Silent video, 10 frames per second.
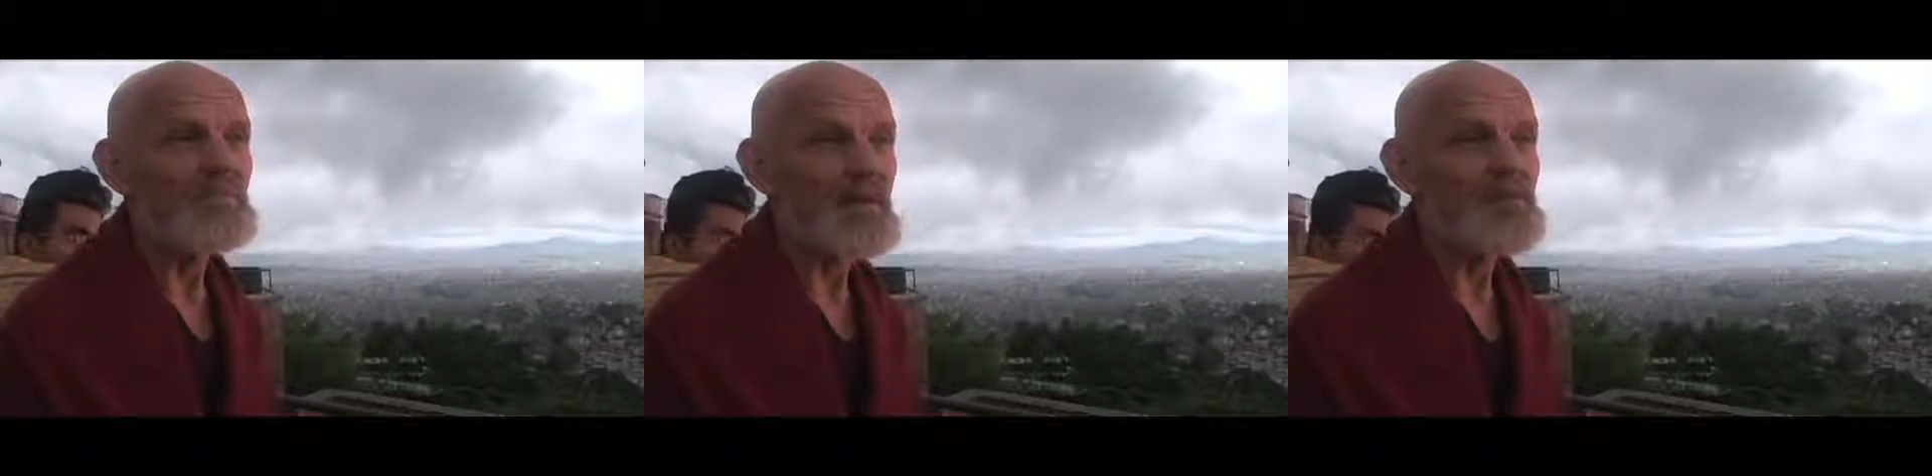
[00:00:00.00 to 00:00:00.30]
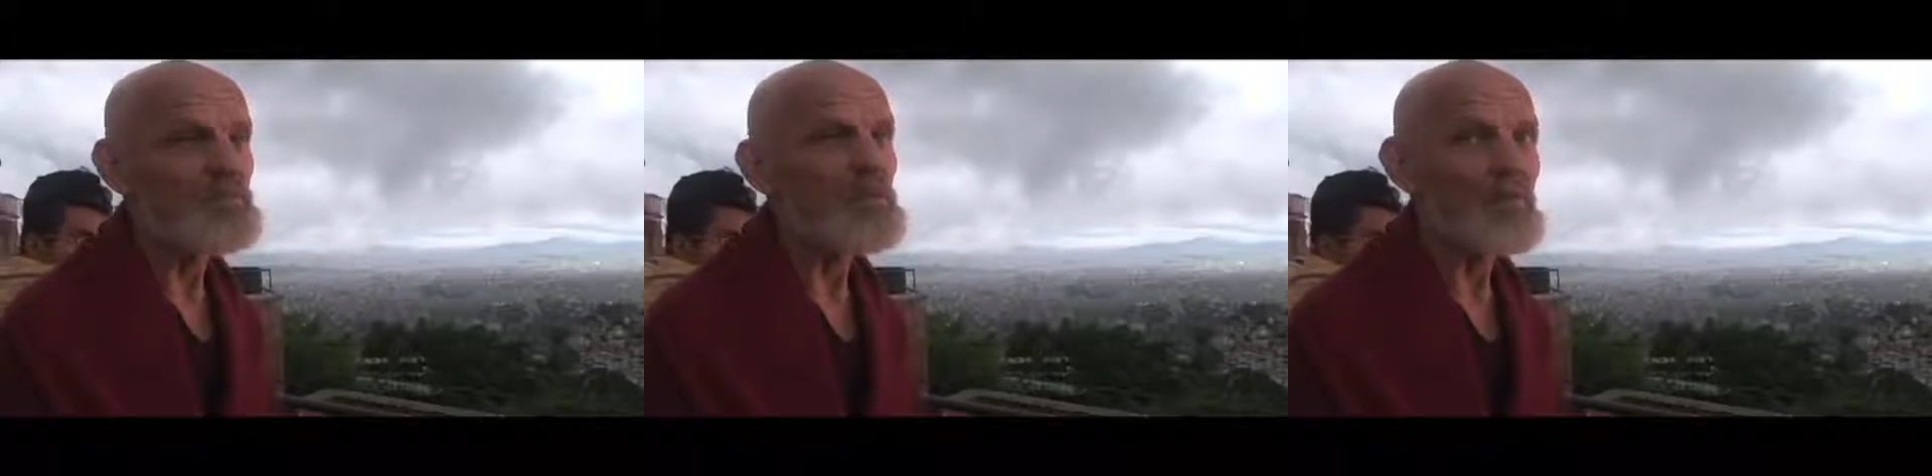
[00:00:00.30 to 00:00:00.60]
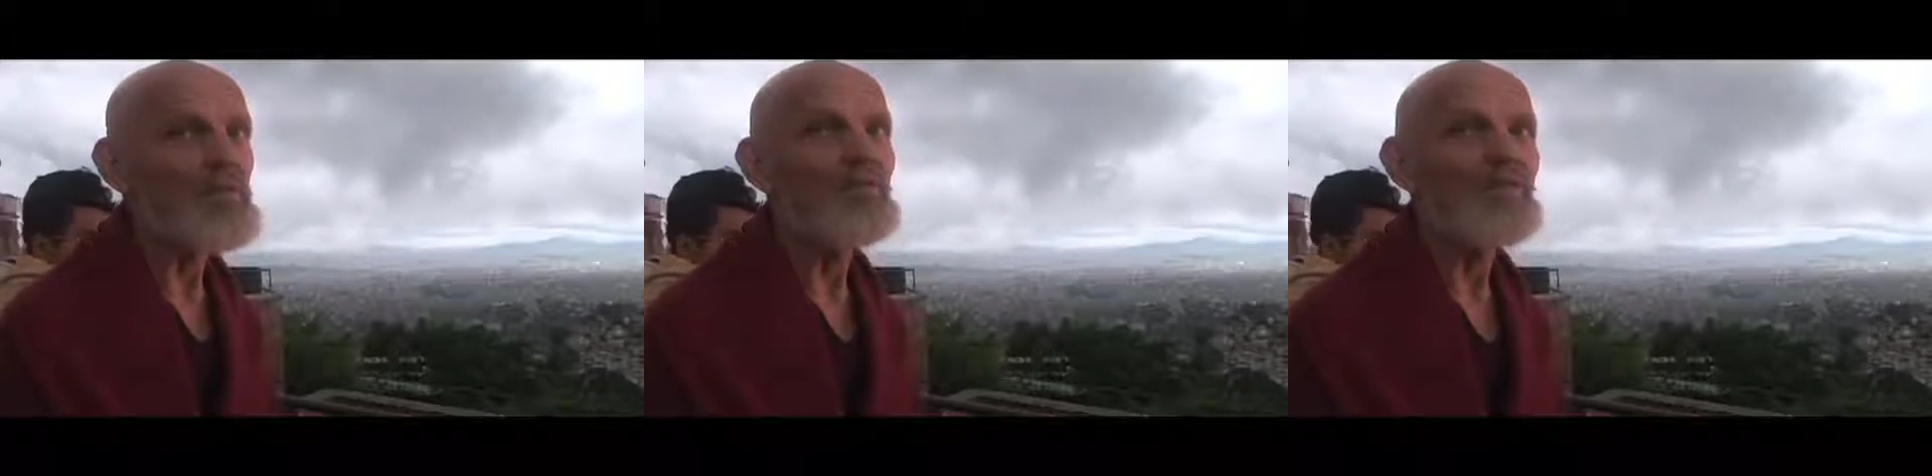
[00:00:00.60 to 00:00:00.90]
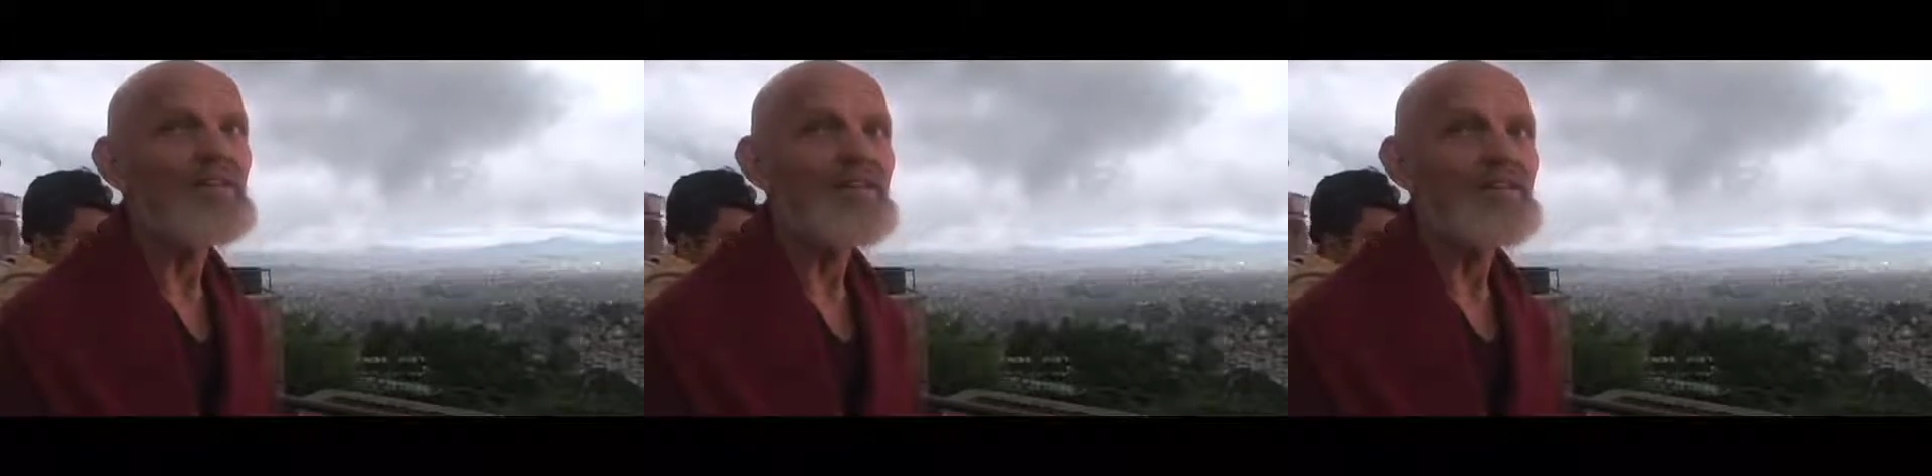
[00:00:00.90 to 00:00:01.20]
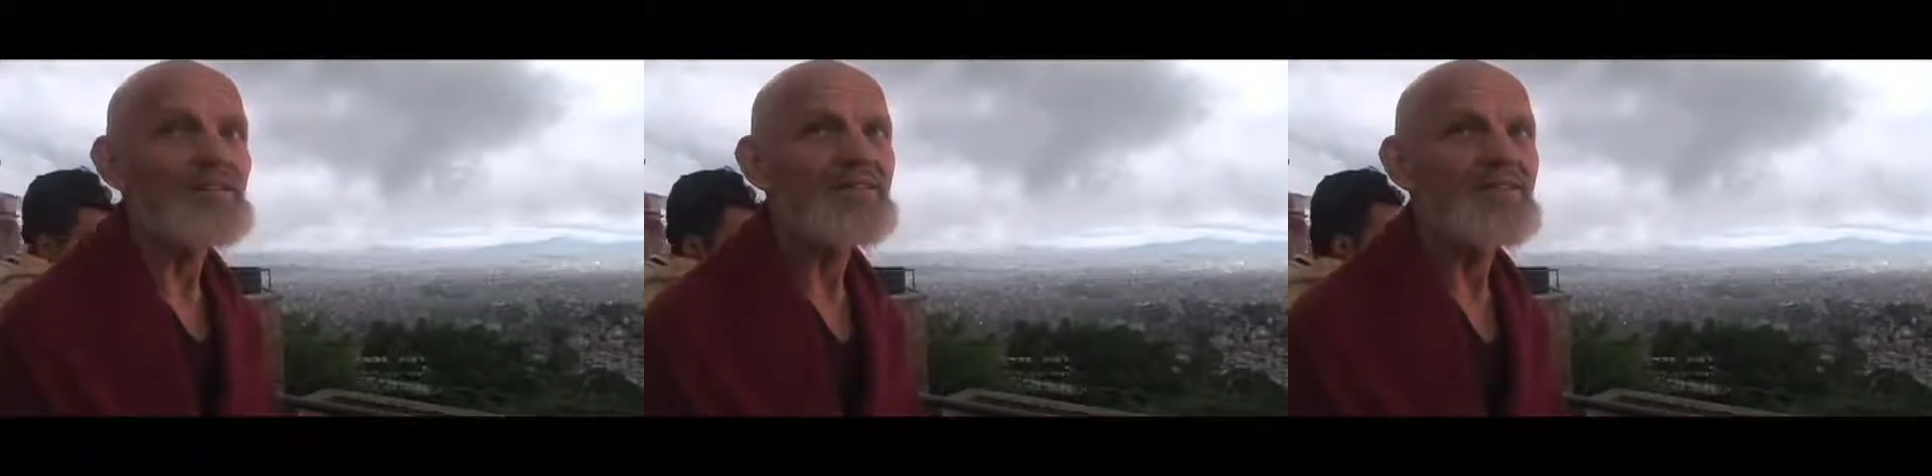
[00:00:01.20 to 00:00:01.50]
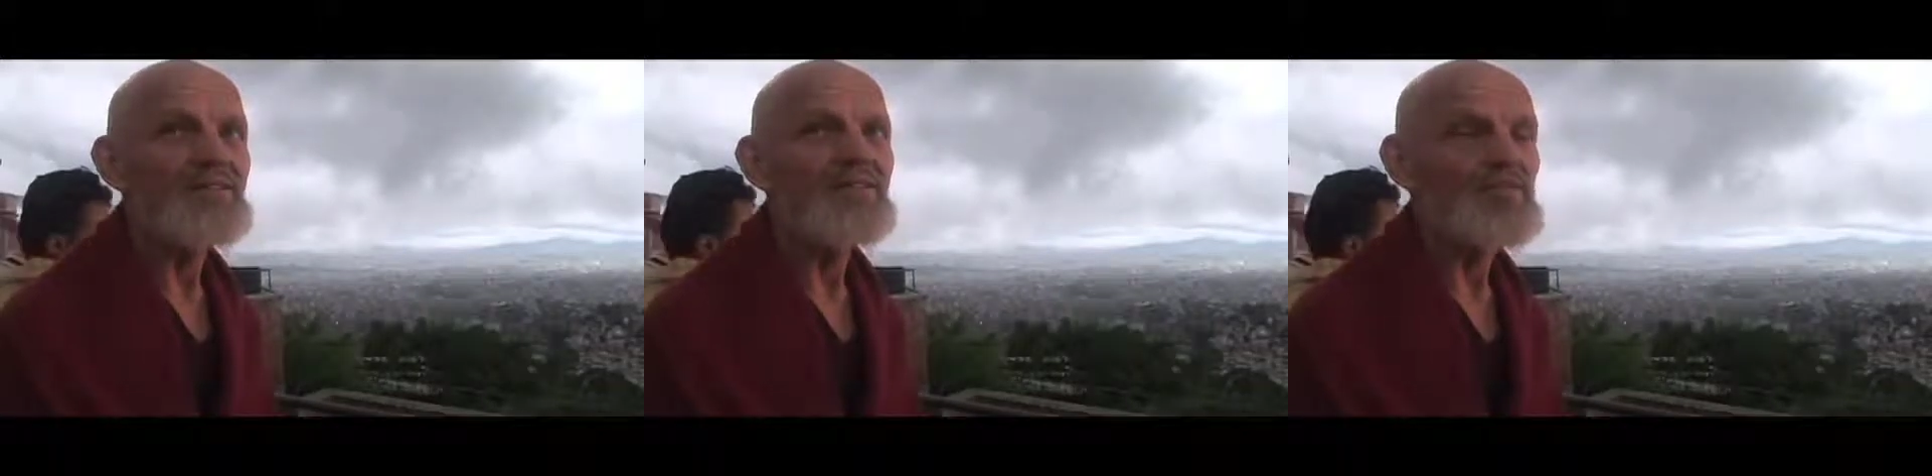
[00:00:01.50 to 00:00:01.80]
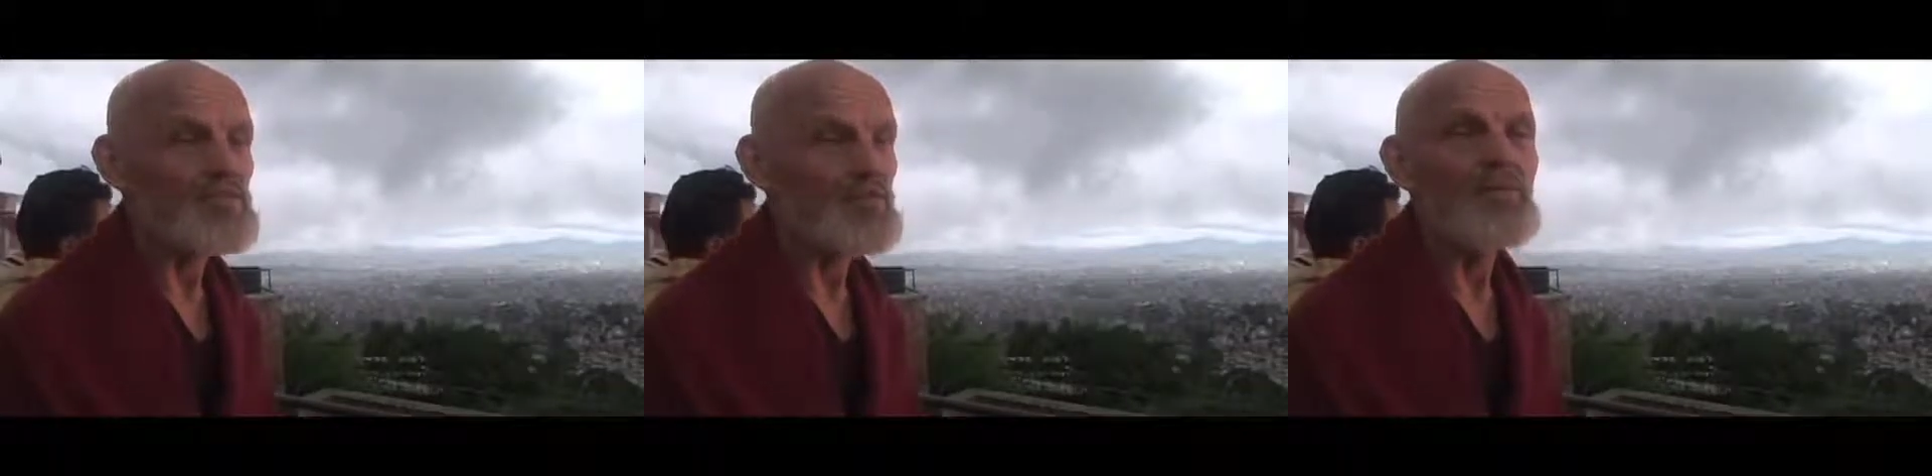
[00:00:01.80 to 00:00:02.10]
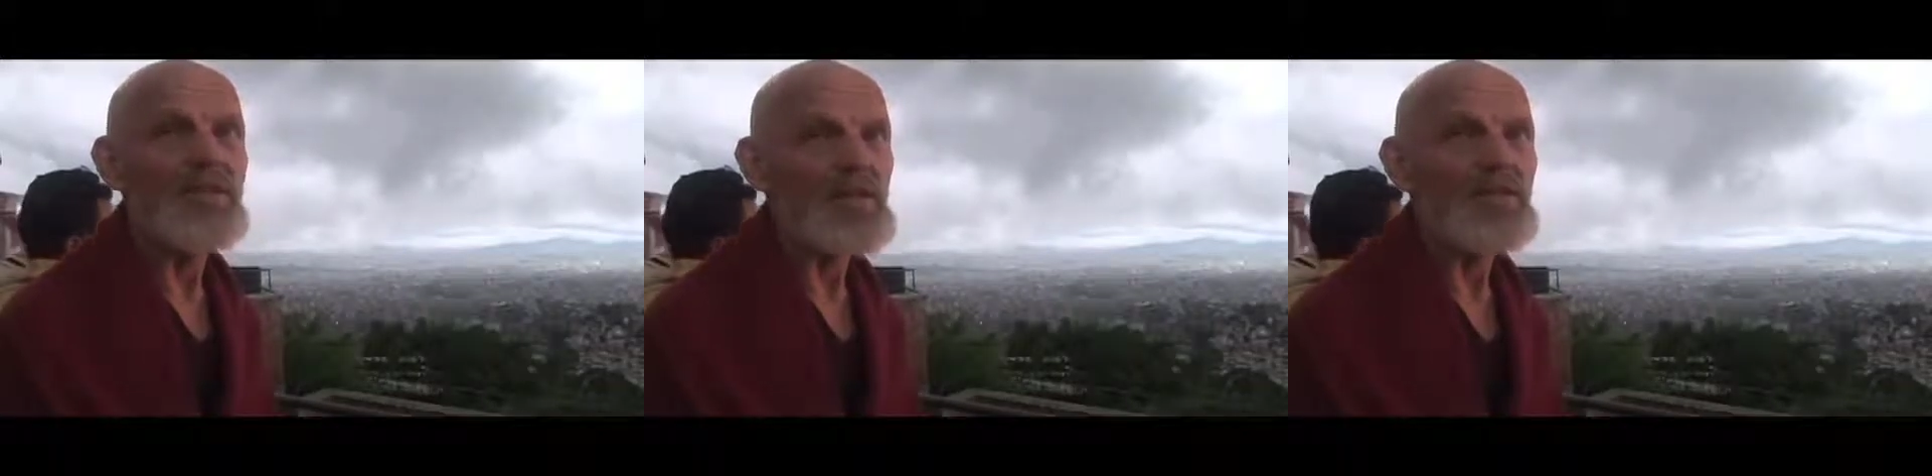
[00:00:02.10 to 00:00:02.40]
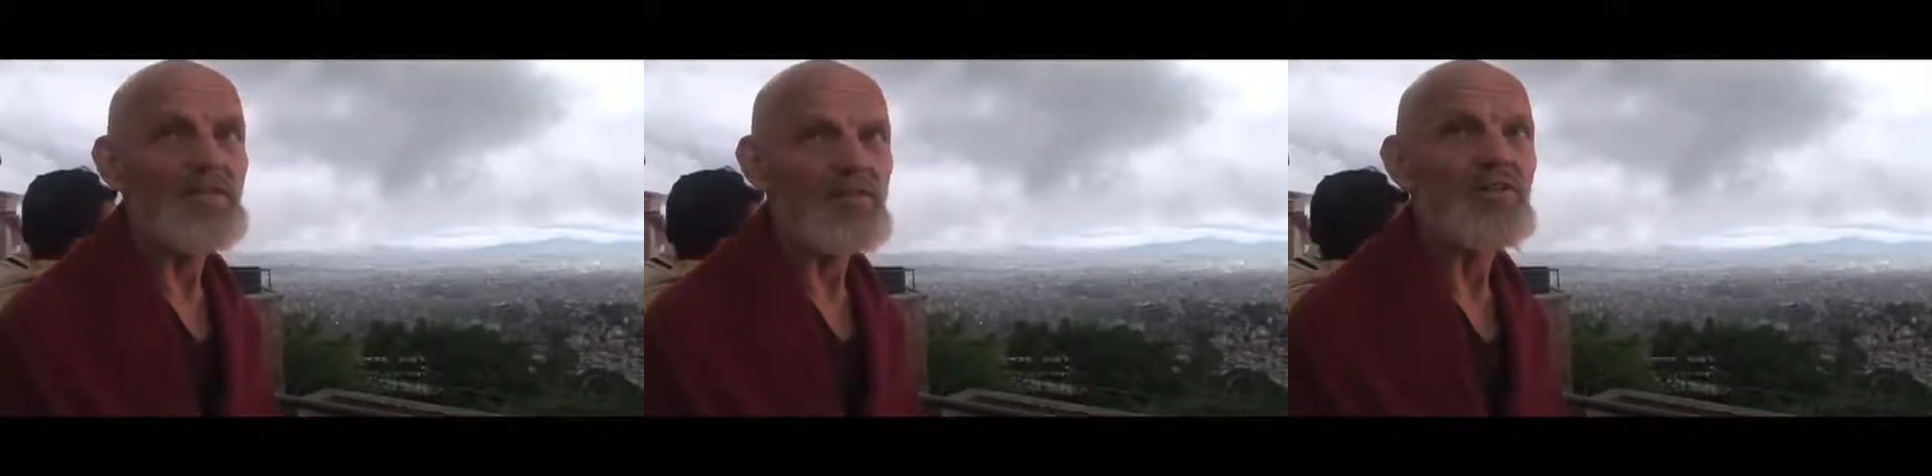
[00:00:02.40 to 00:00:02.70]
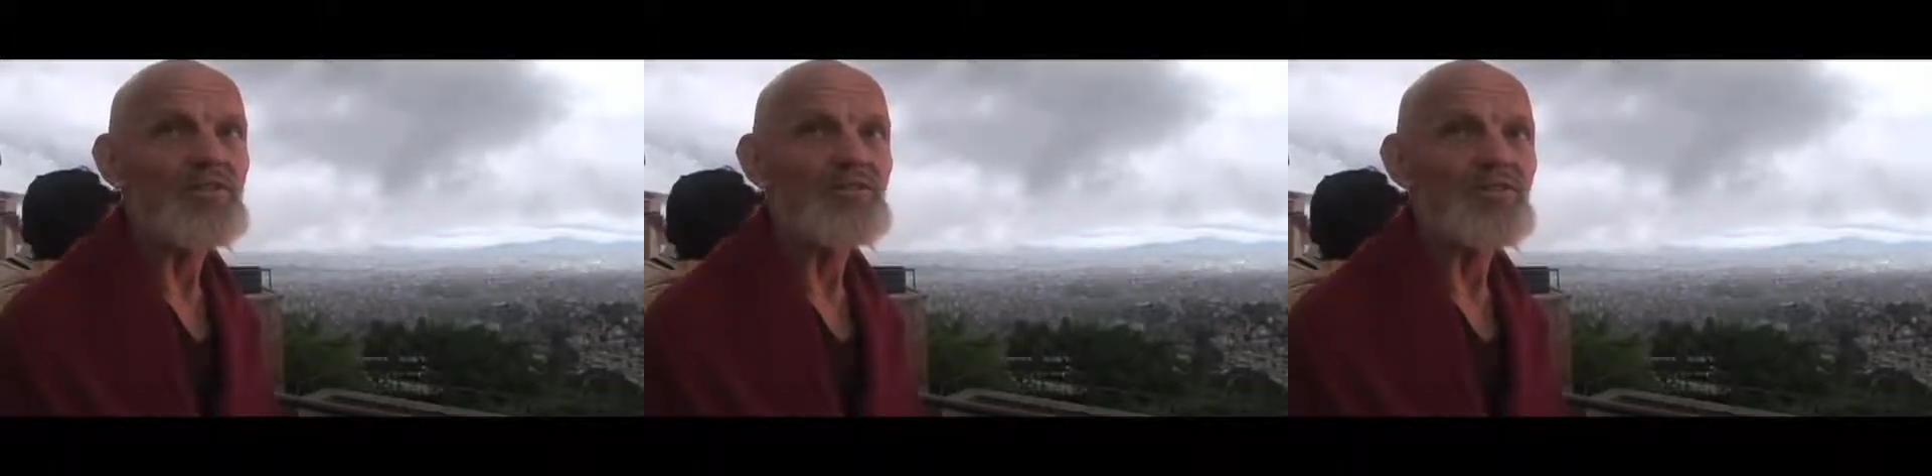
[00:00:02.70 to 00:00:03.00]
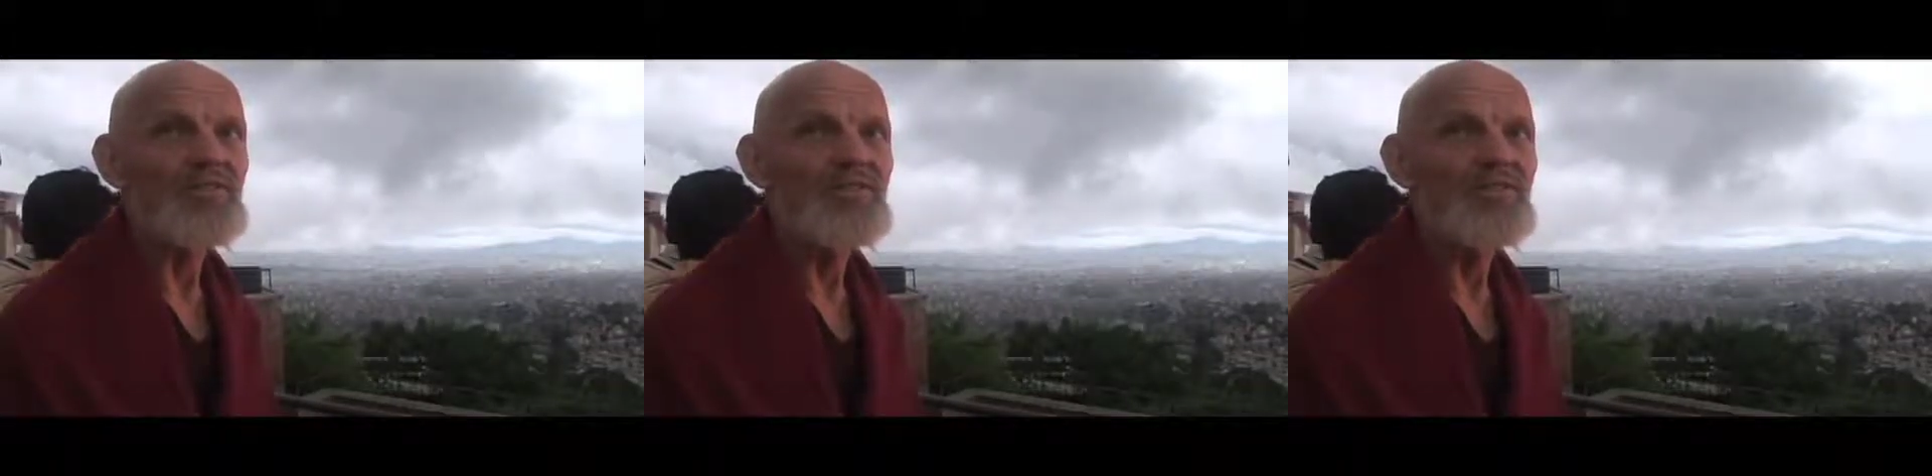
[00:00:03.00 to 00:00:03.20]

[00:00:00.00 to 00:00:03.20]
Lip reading: much more convenient to be in solitude.